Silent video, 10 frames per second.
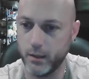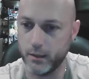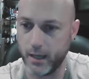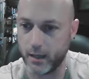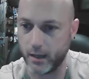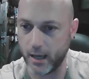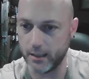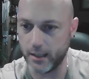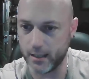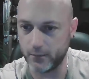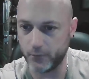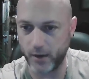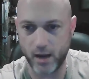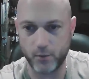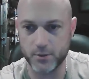Yeah, I could edit for
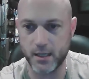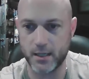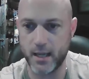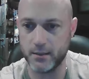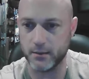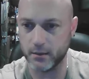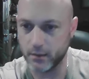hours on end.